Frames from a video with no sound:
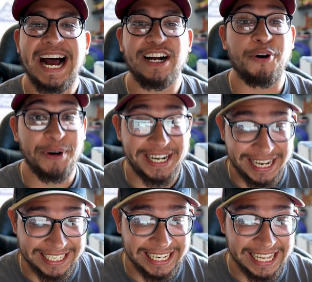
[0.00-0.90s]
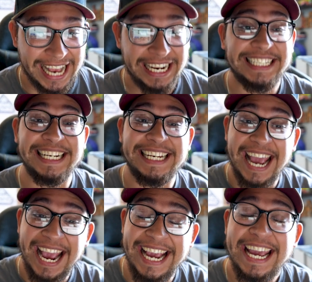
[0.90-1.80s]
going to Disneyland. And
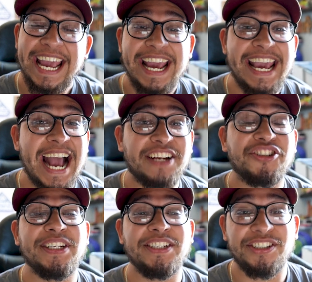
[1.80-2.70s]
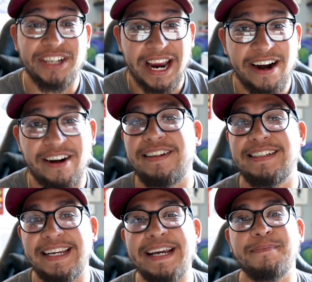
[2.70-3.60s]
today, he actually shared
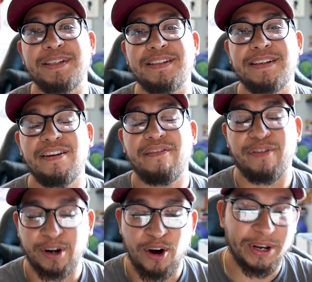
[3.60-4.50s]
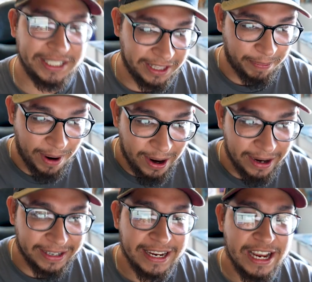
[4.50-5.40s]
tips for going to the
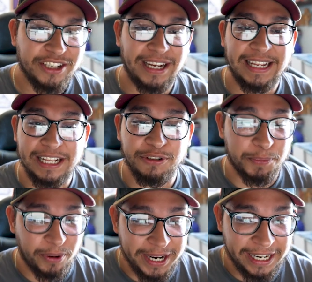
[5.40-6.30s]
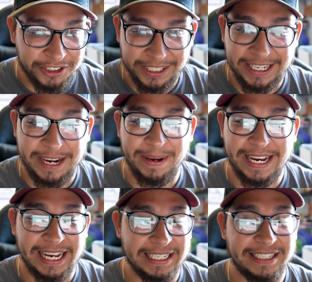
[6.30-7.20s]
park. So I thought this was pretty interesting
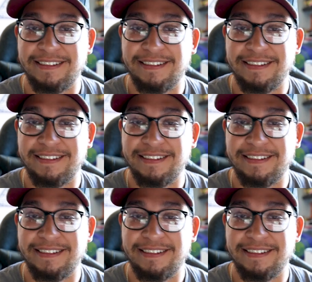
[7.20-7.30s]
because